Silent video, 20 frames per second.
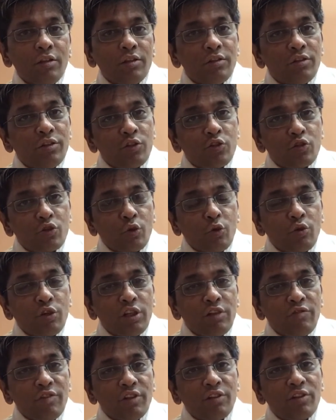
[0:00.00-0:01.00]
The
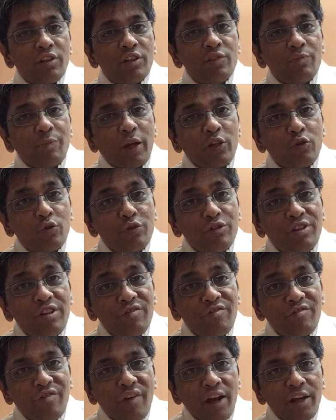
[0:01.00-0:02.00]
story with respect to
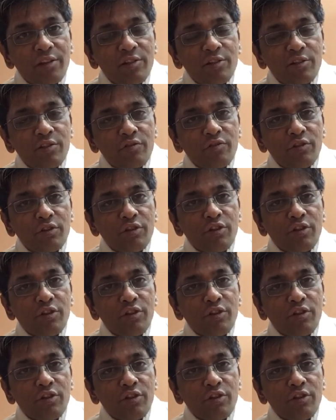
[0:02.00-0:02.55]
defense,